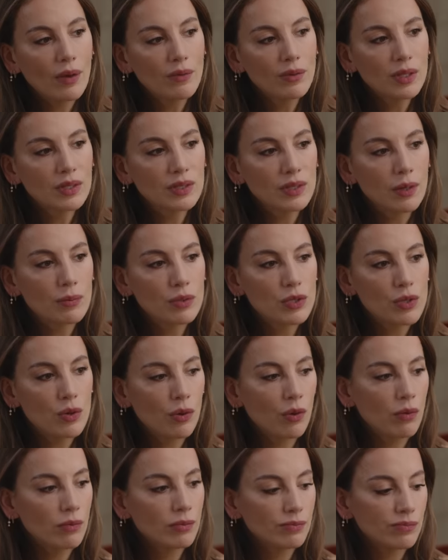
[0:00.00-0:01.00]
Having some sort
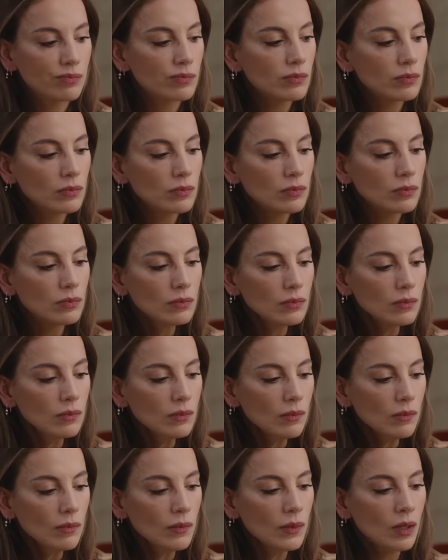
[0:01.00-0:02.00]
of
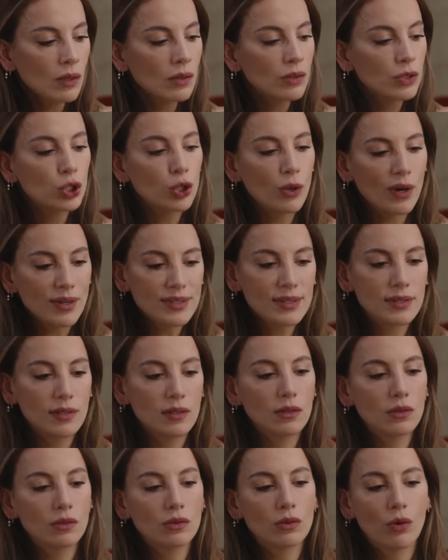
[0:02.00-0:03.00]

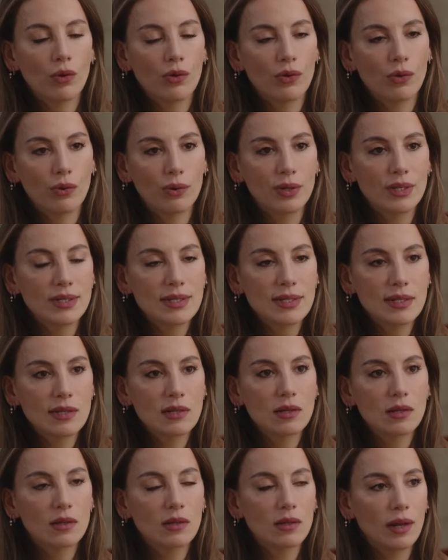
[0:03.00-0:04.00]
trusted
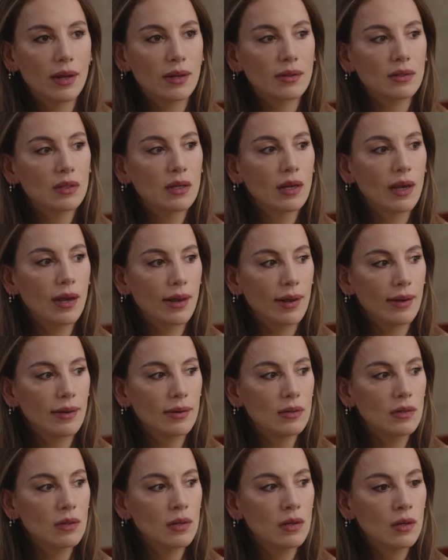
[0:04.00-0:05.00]
authority that
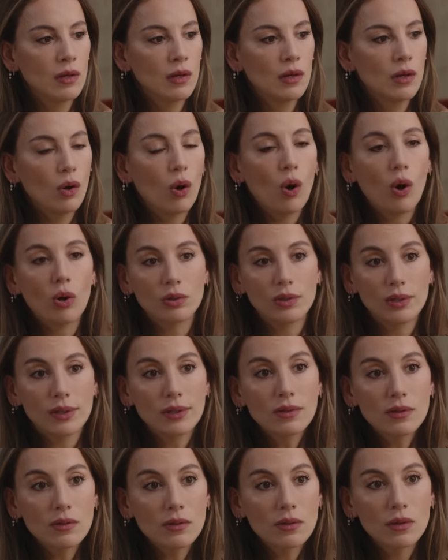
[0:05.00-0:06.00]
can
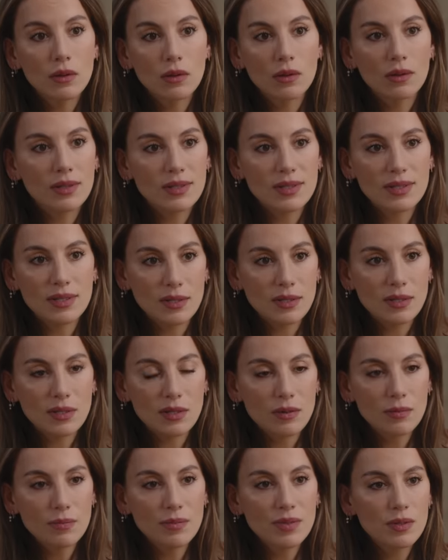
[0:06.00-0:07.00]
audit these
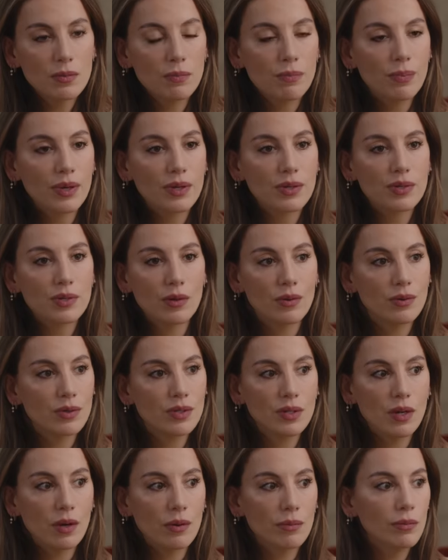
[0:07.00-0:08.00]
systems based on
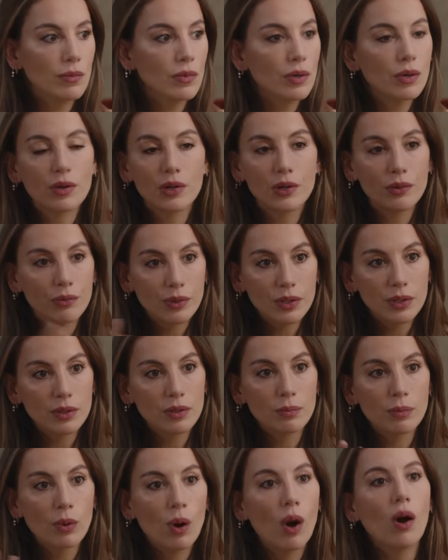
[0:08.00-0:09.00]
some agreed
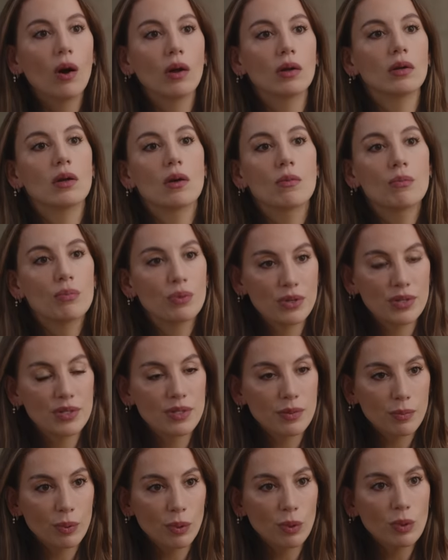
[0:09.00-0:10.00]
upon
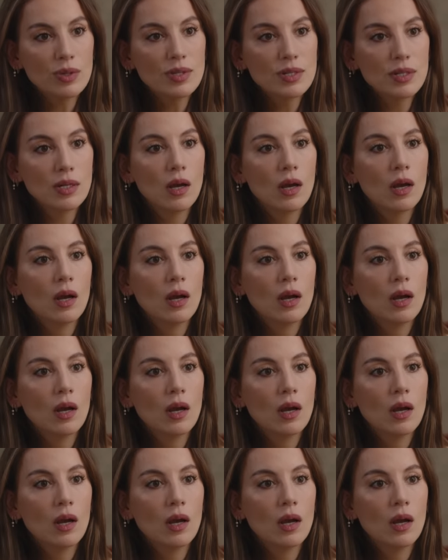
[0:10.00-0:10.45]
principles